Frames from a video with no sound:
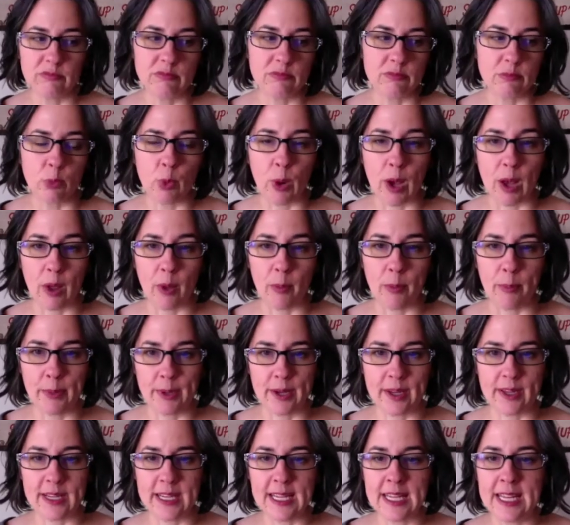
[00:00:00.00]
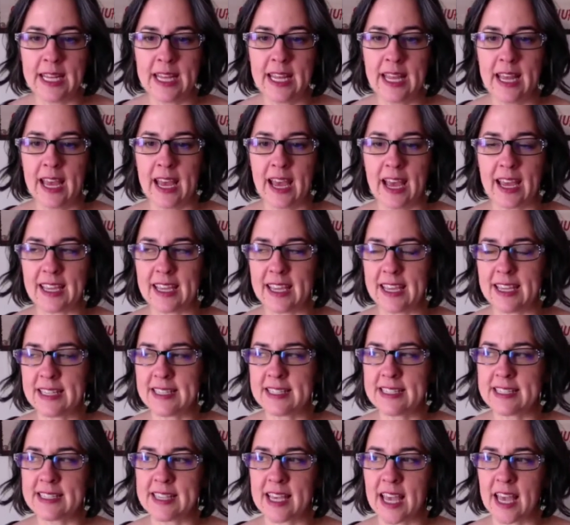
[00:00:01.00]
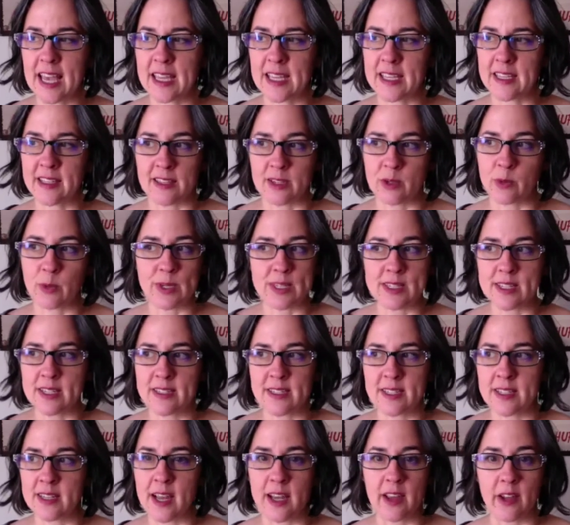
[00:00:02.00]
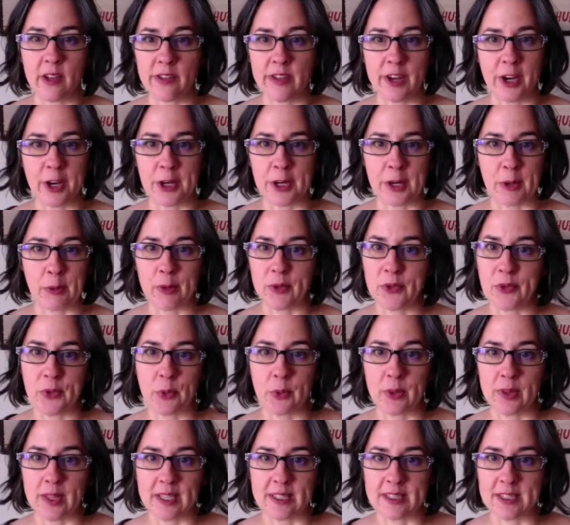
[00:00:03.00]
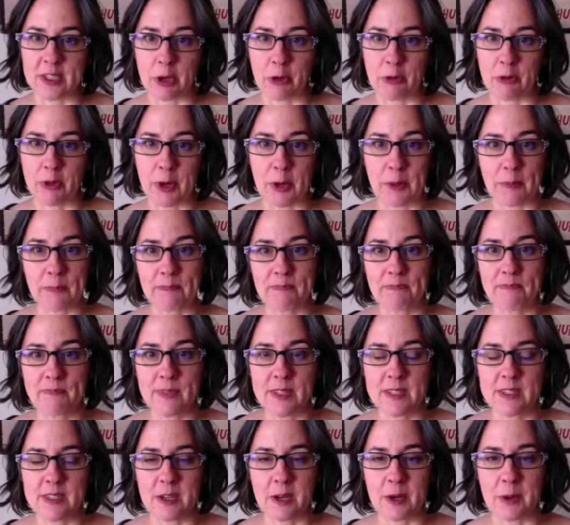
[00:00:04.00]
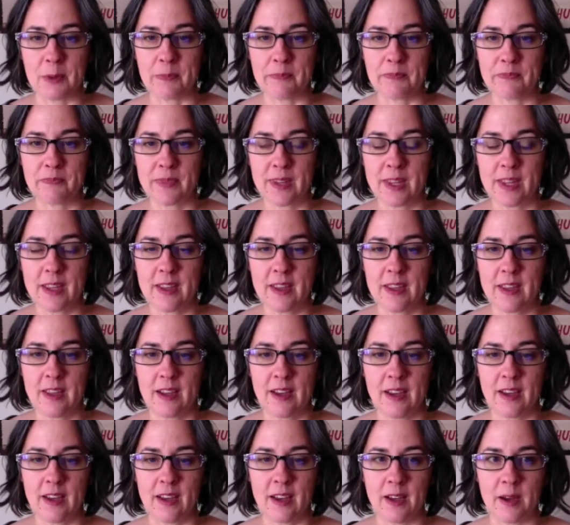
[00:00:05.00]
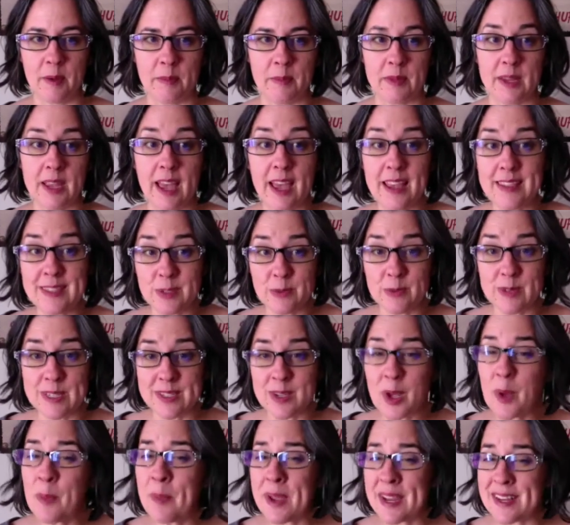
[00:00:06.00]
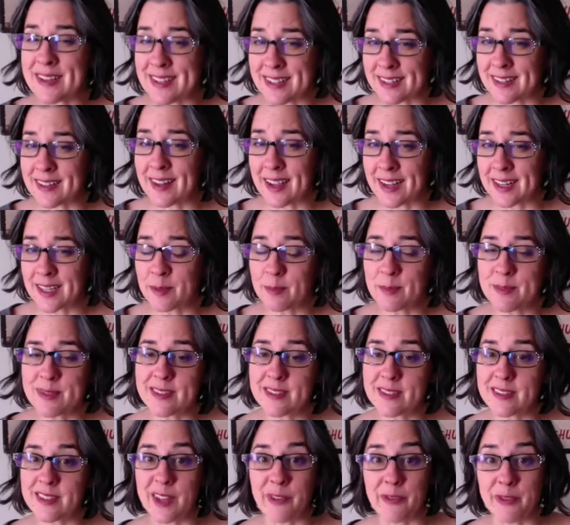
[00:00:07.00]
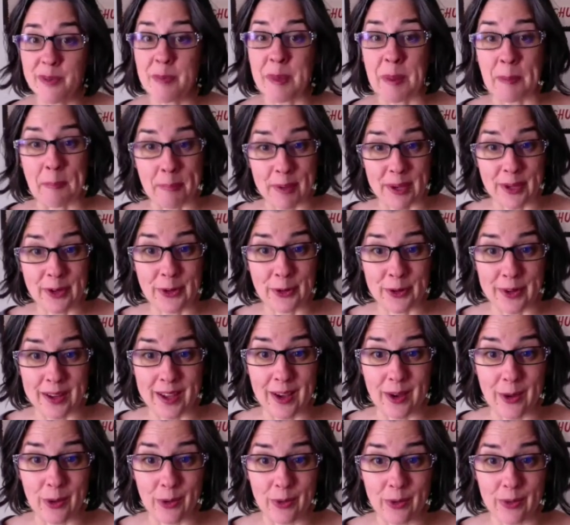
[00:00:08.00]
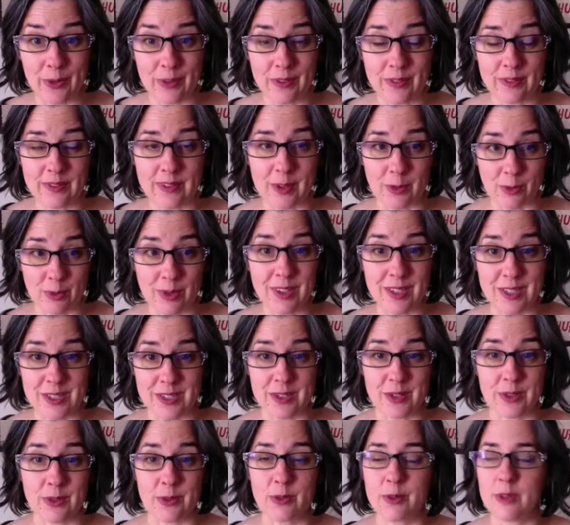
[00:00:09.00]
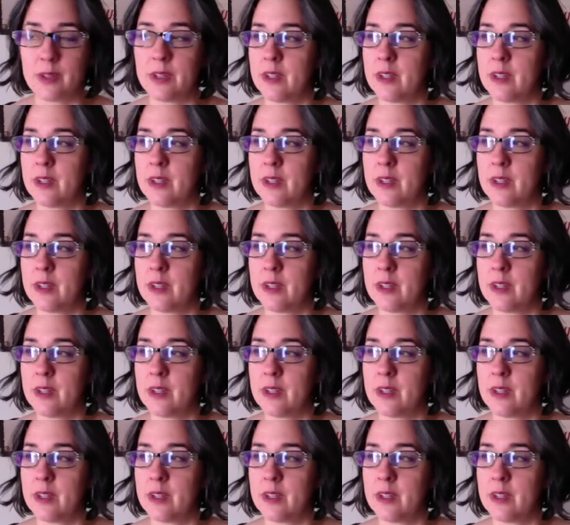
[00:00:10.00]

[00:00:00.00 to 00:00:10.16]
well. But I guess there was a denial there, and I wasn't willing to go there. So as a result, my knitted items, they fit me better now. They really do.